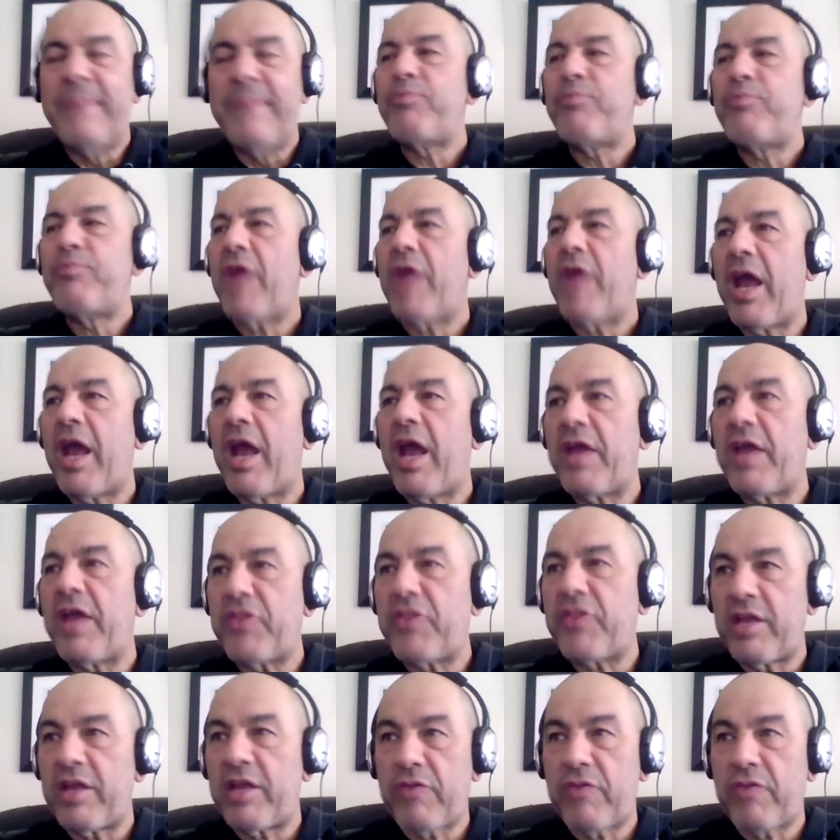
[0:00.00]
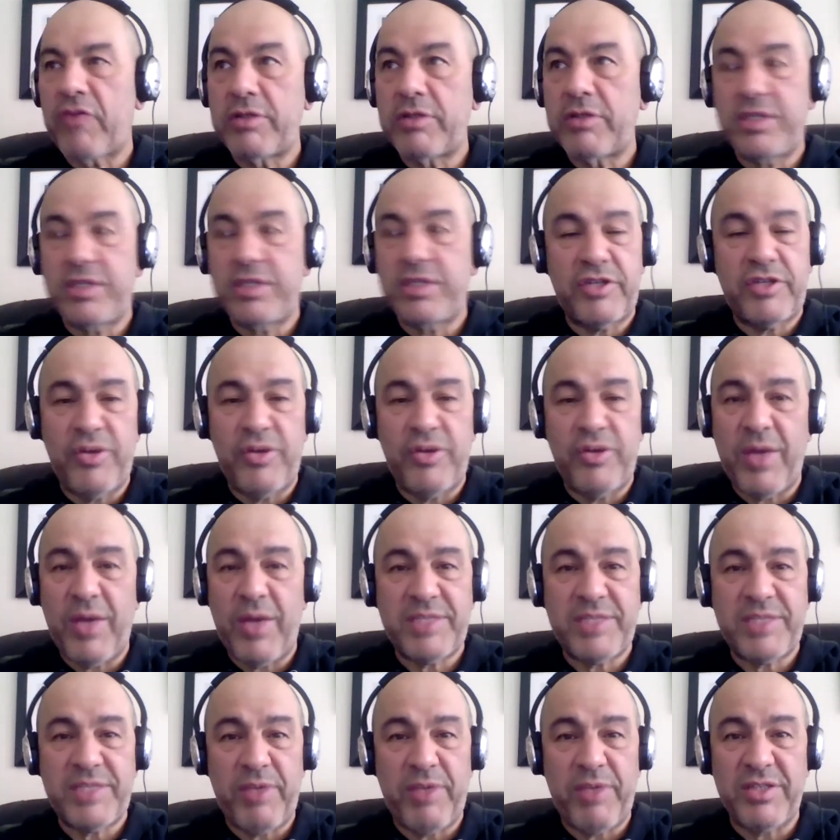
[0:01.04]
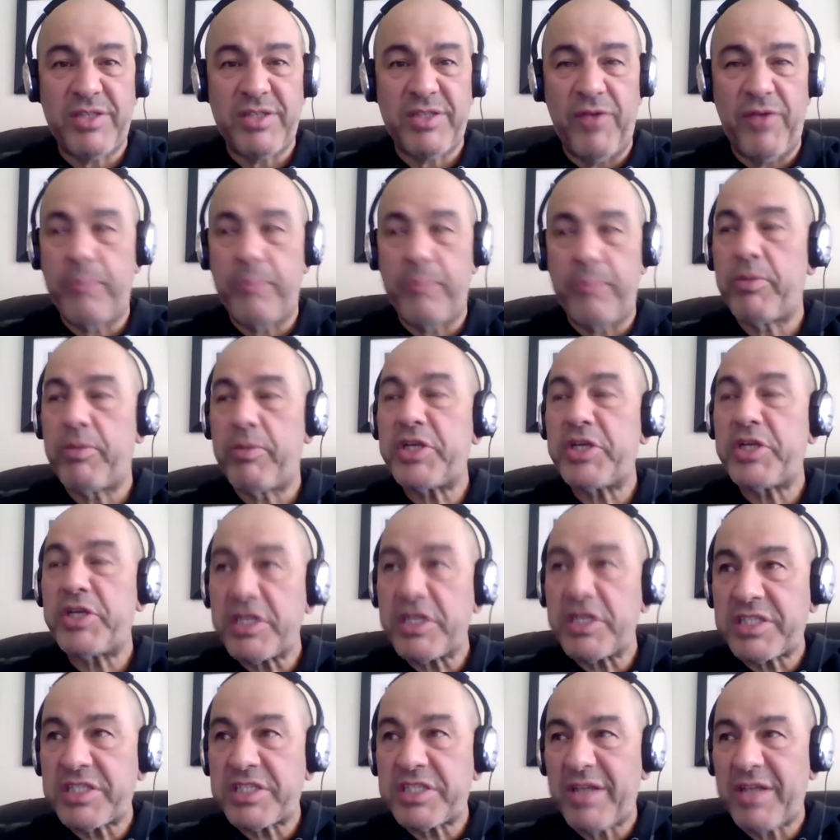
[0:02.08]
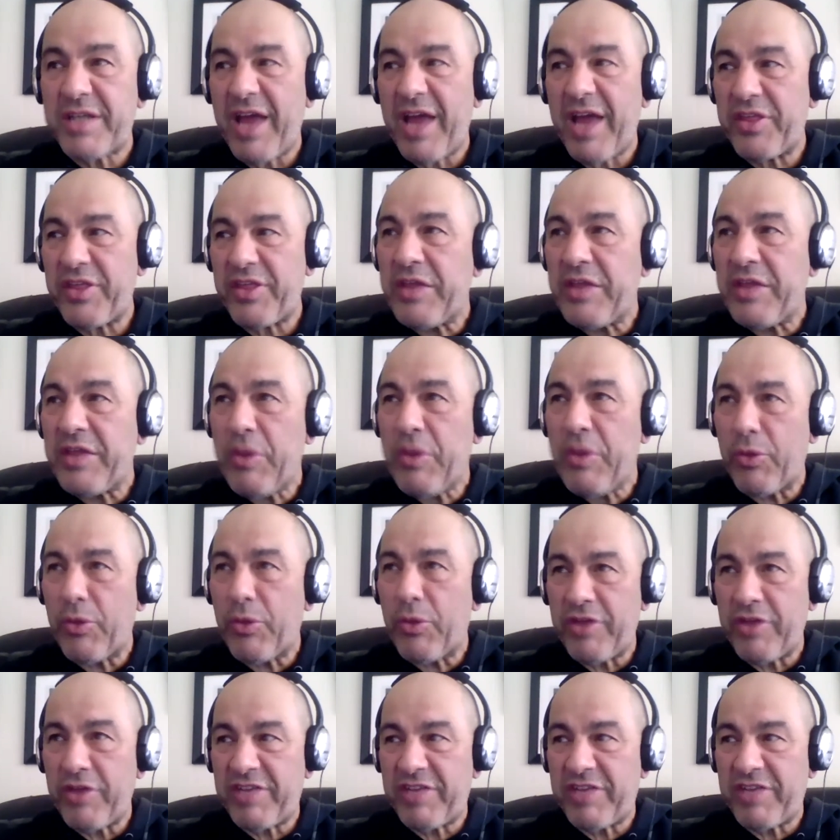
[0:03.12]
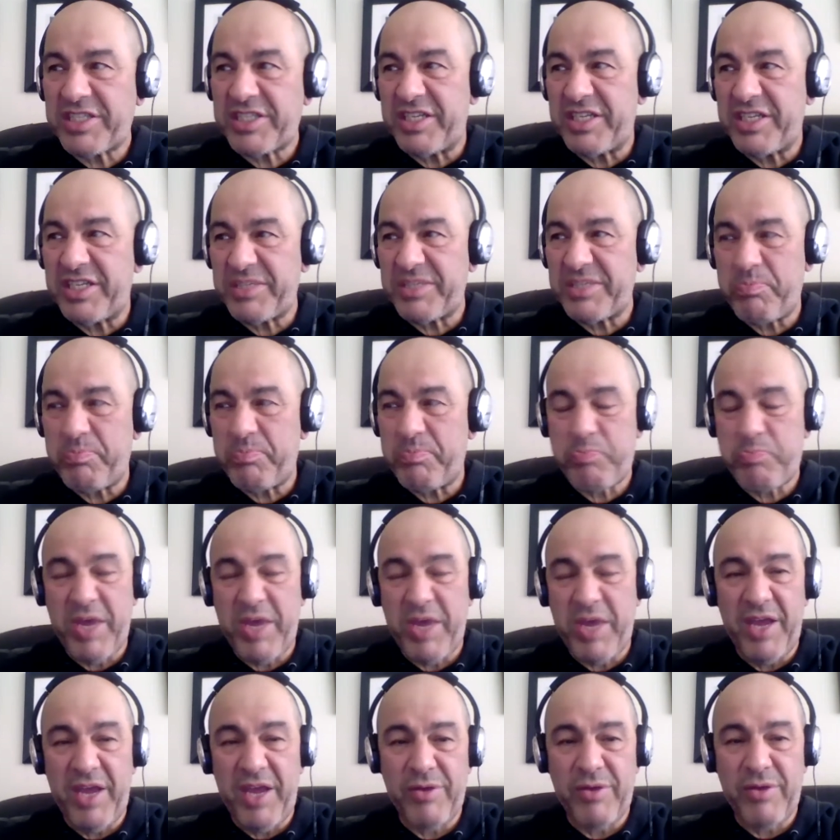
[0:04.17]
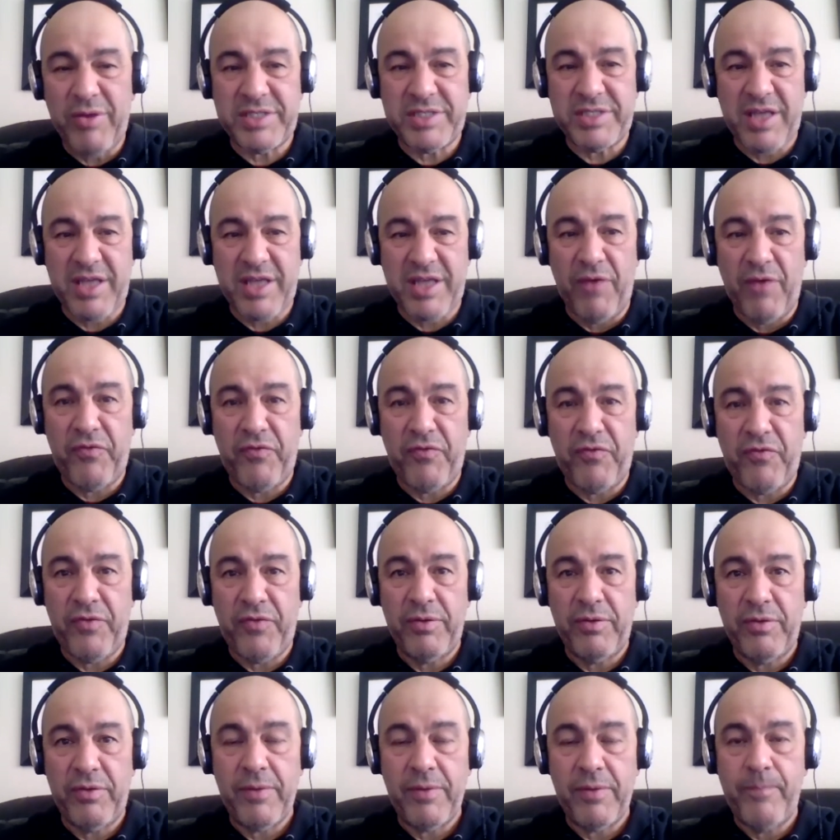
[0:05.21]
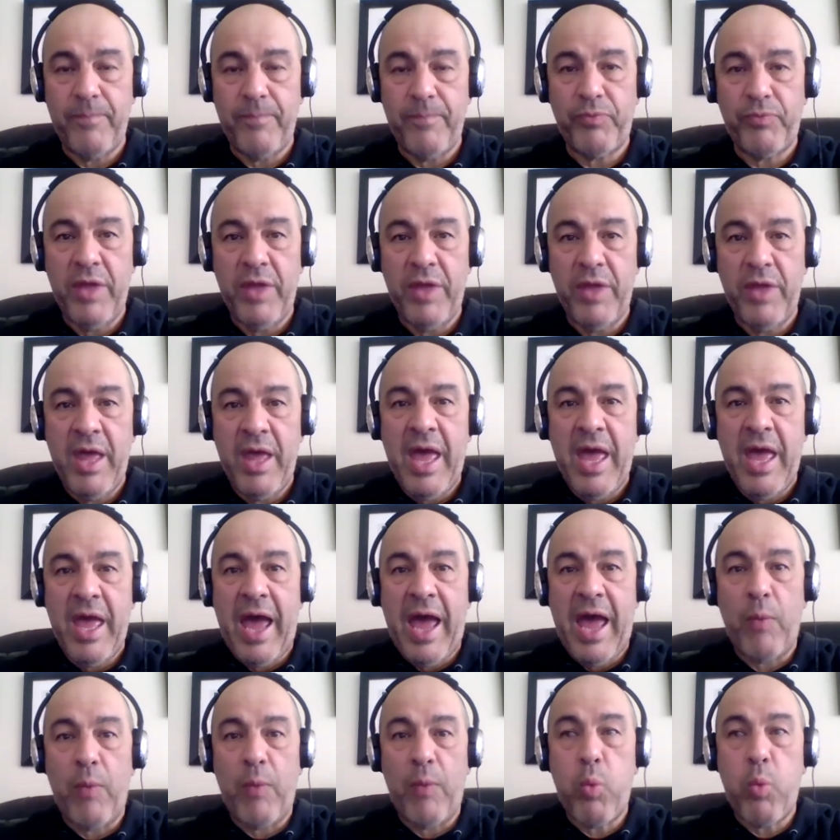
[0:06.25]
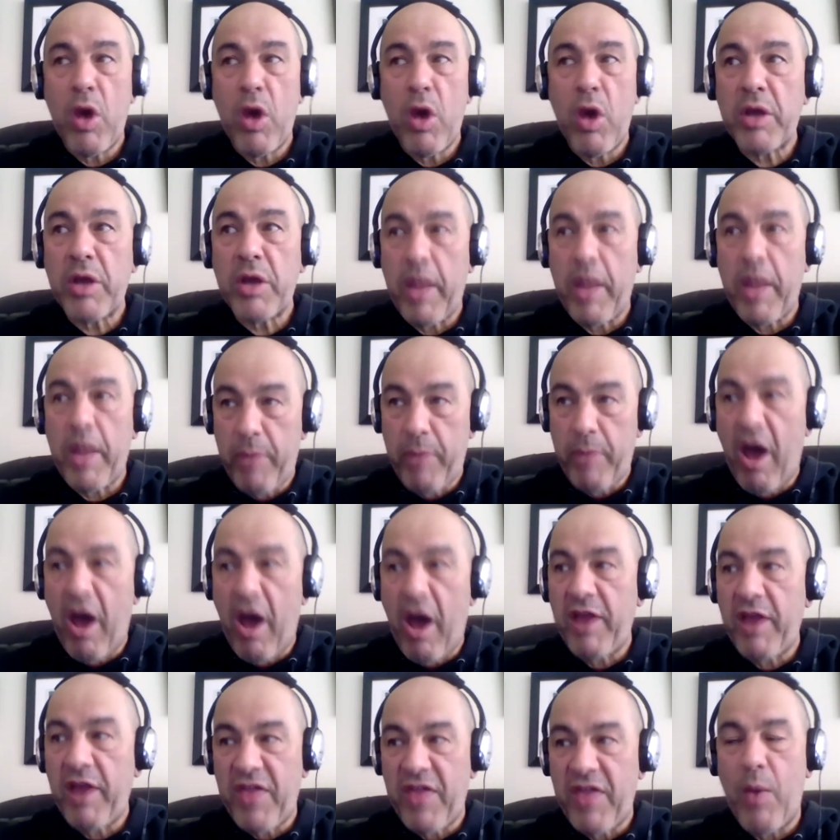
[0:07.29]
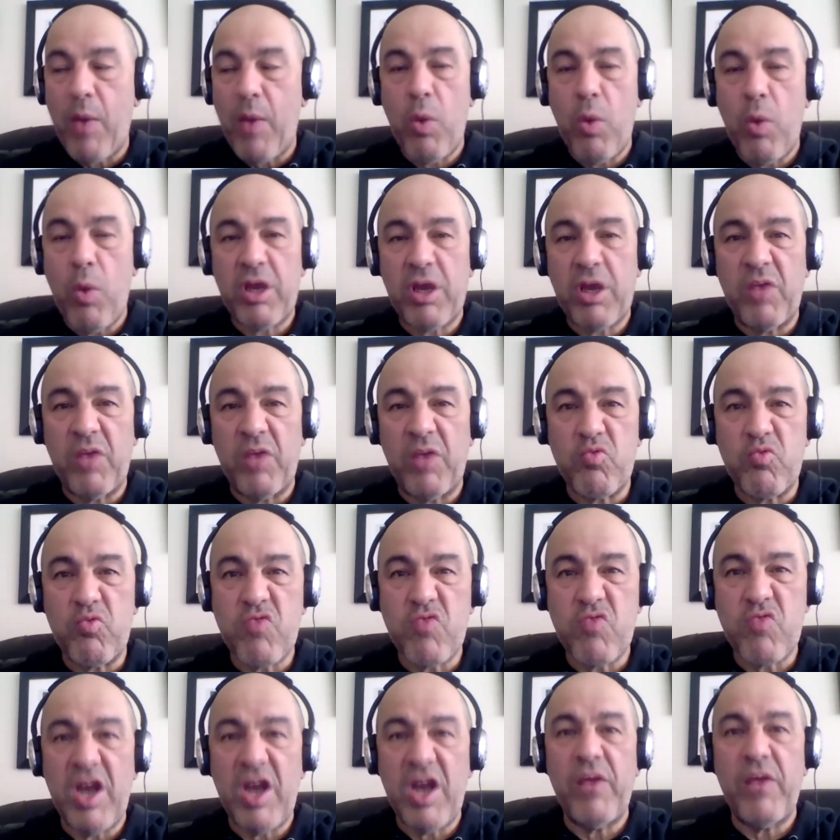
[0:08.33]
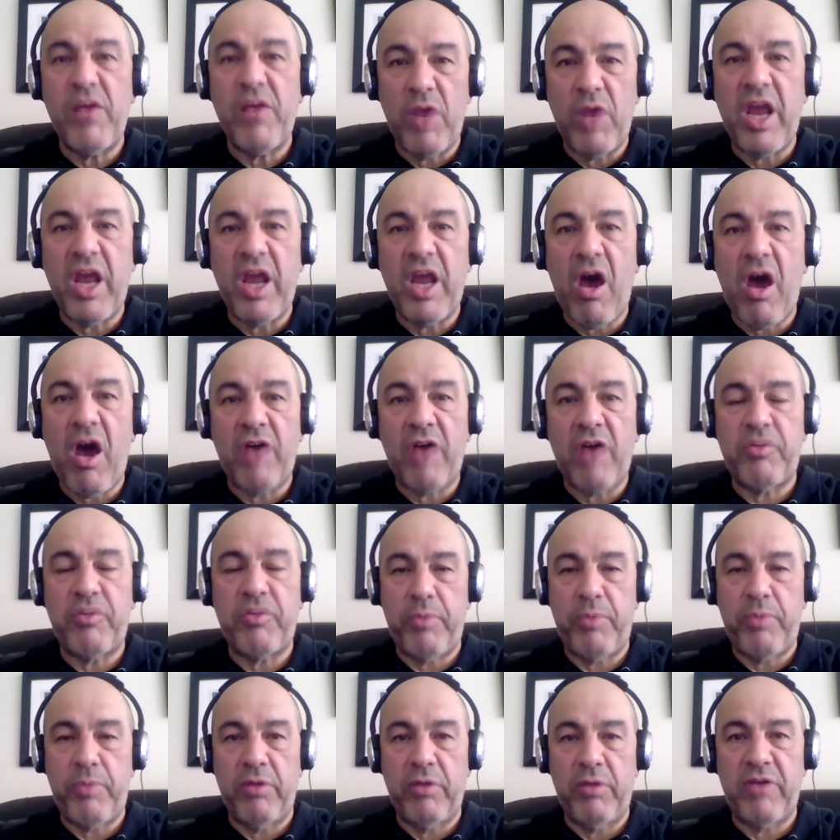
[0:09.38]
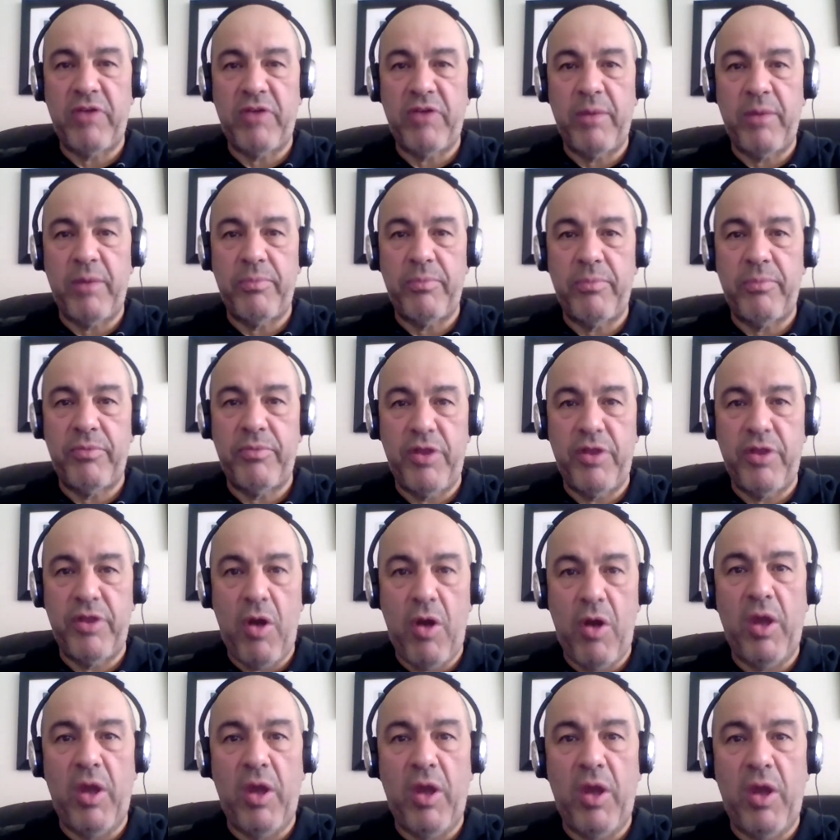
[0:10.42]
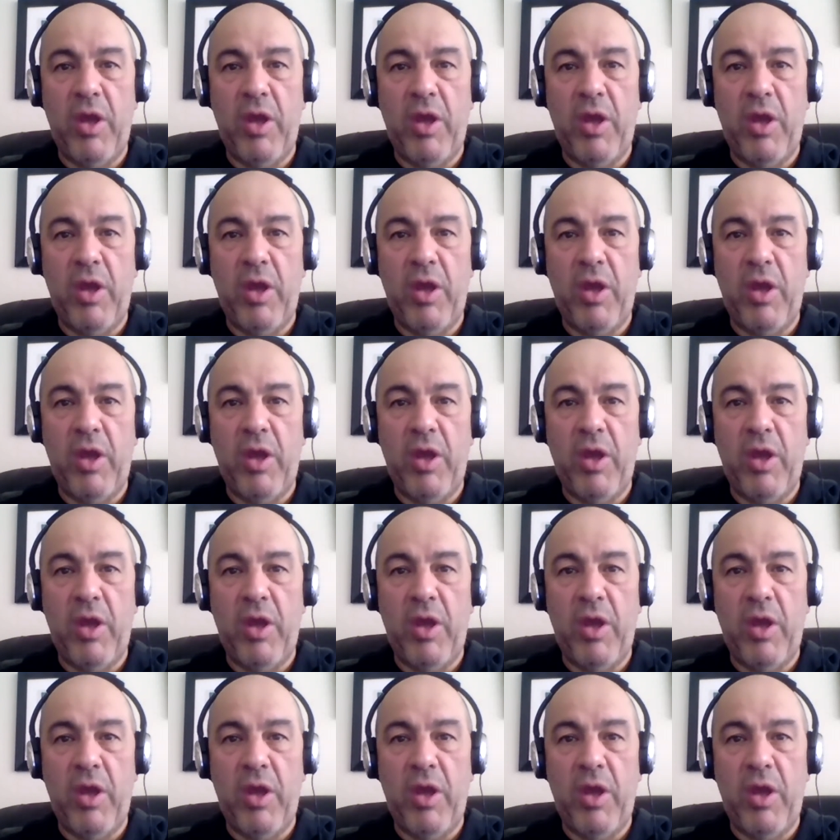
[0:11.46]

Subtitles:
And I think those are the two aspects of it. But I think the authenticity, just being yourself, and behind that, working really, really hard to build up the knowledge.